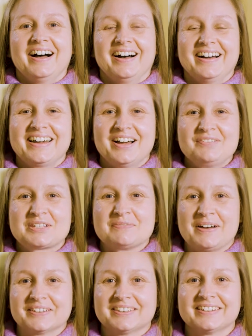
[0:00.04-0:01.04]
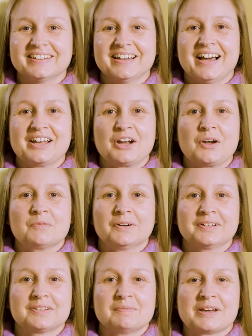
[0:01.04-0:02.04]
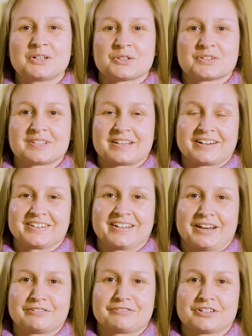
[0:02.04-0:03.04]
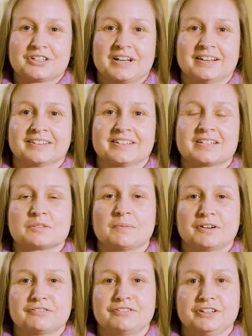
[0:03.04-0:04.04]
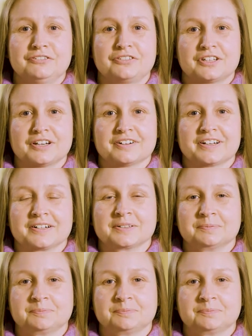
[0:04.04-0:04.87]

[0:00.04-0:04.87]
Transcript: Hi, I'm Samantha, and I'm one of the matrons here at Headfort, and this is my fifth year here.